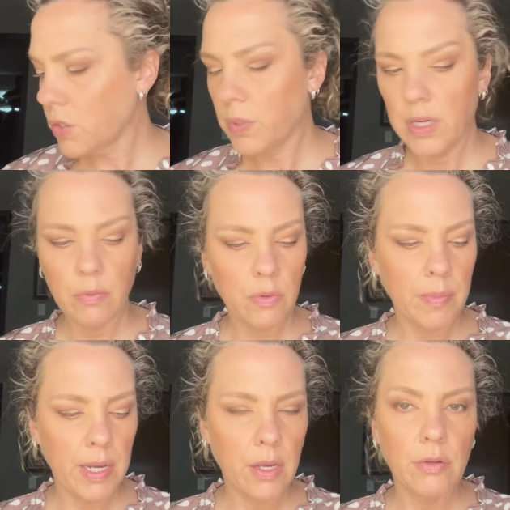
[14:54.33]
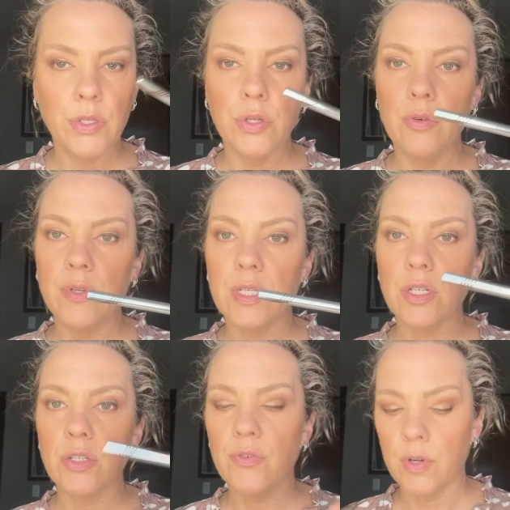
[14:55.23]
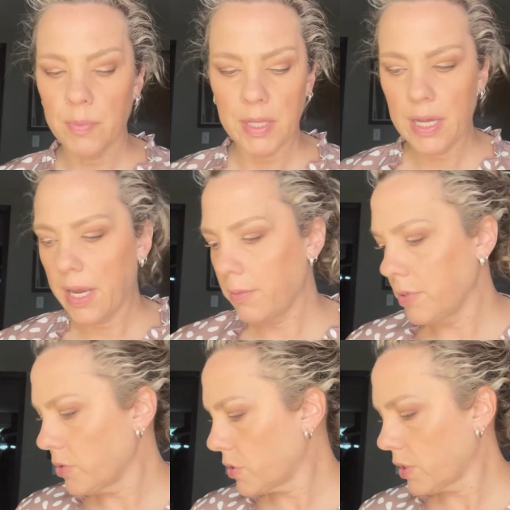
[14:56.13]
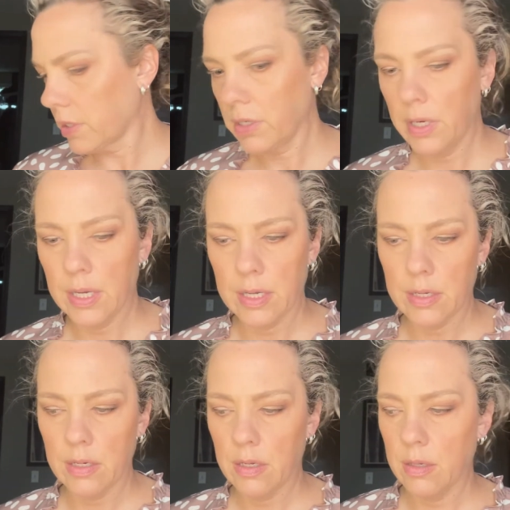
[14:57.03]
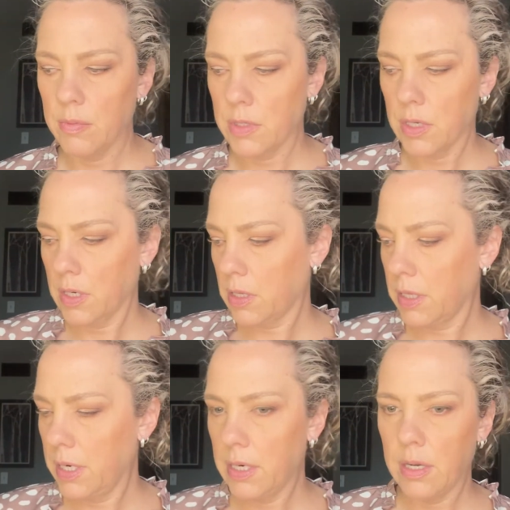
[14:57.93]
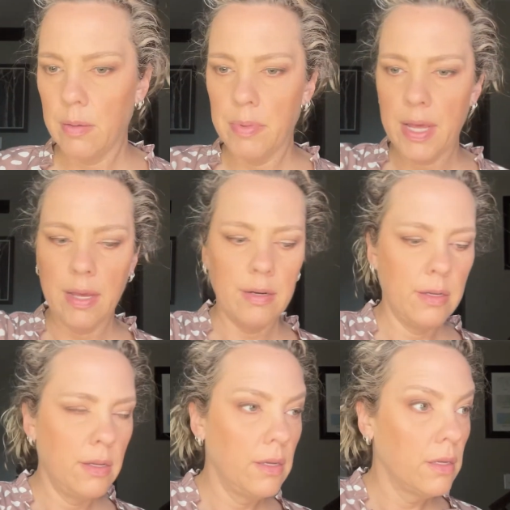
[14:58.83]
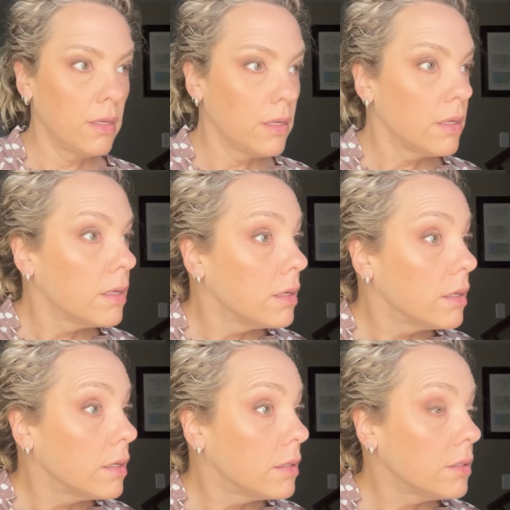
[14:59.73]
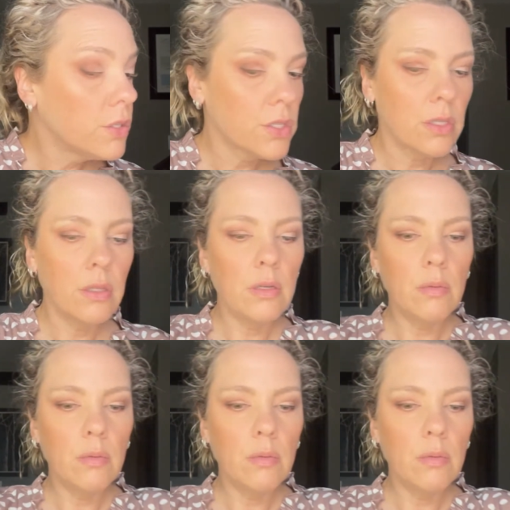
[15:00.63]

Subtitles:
went in with my go-to Physicians Formula Eye Booster and I'm just gonna clean up that Just a little